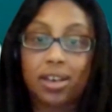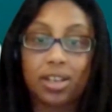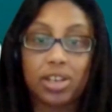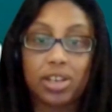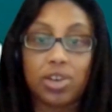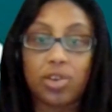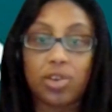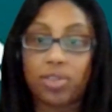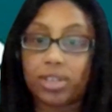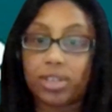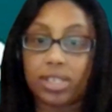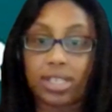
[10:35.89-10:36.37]

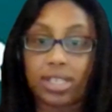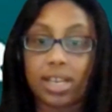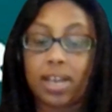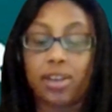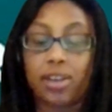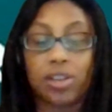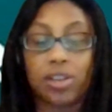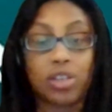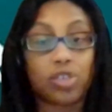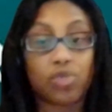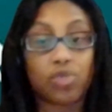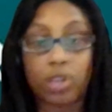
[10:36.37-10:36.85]
you know this
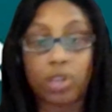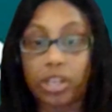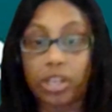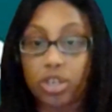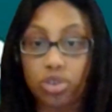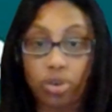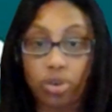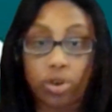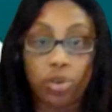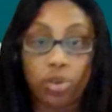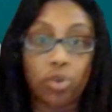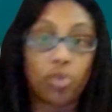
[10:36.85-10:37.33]
data is really
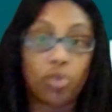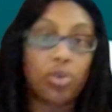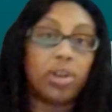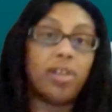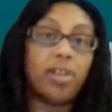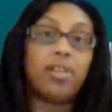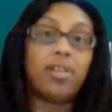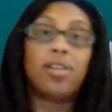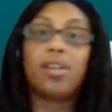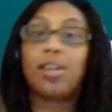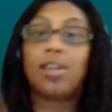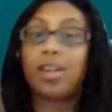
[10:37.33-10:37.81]
true
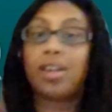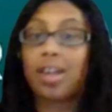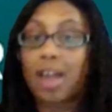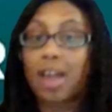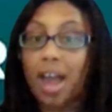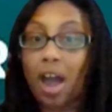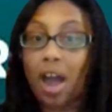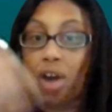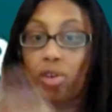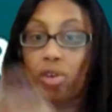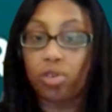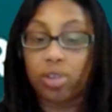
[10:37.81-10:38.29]
and
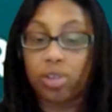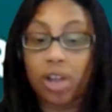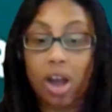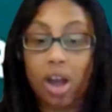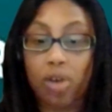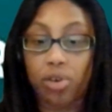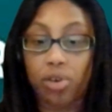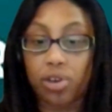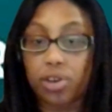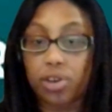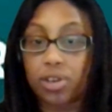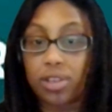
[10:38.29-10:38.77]
how
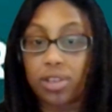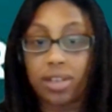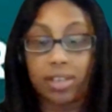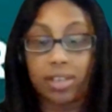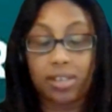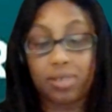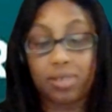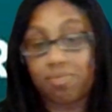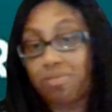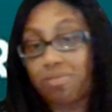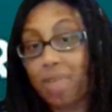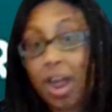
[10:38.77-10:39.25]
how good
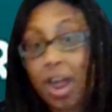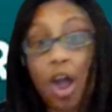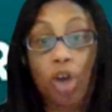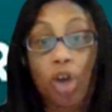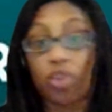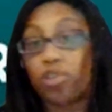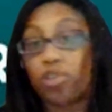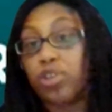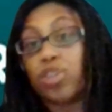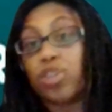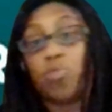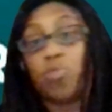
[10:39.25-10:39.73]
this
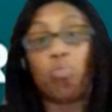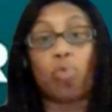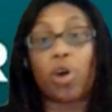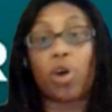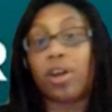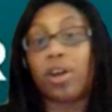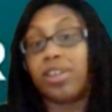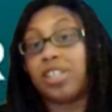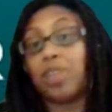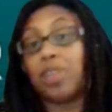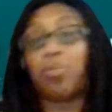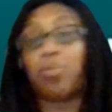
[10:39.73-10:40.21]
algorithm
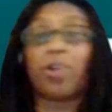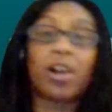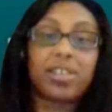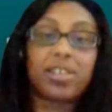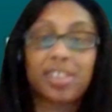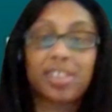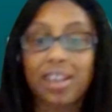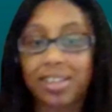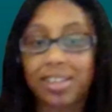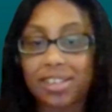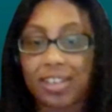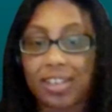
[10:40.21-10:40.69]
was at
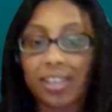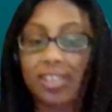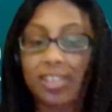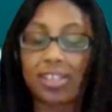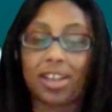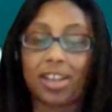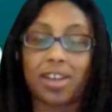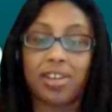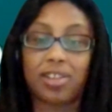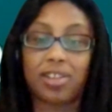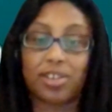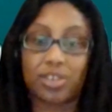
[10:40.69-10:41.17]
processing this data.